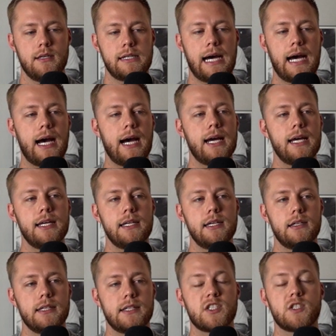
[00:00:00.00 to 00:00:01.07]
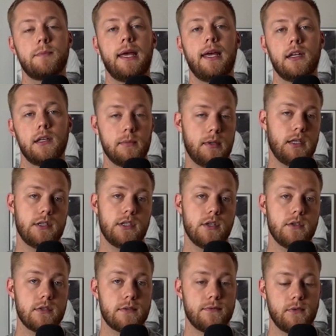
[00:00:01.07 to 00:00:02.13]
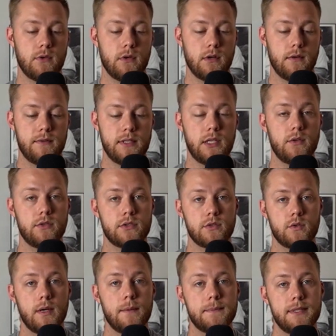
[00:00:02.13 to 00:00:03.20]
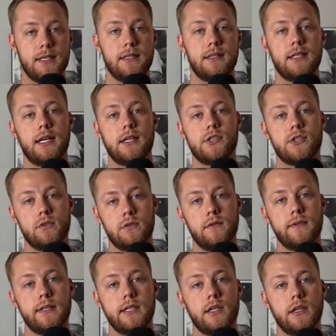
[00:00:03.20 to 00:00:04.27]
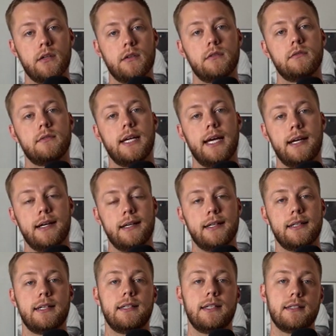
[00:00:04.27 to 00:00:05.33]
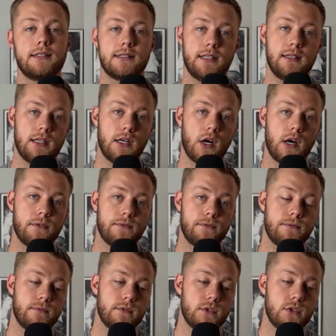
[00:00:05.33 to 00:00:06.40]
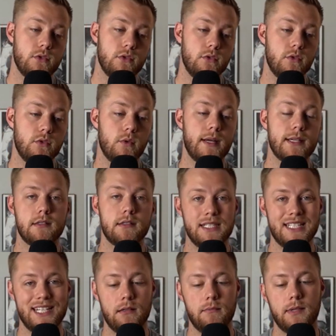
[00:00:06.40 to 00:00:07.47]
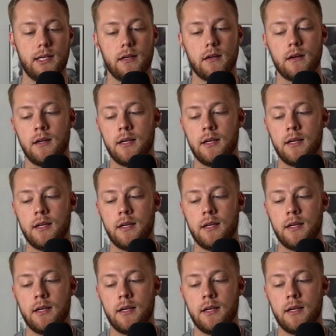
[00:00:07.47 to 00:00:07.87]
I expand upon those for a video script, and then I shoot the video, edit it, and then send it off to the rest of the team there.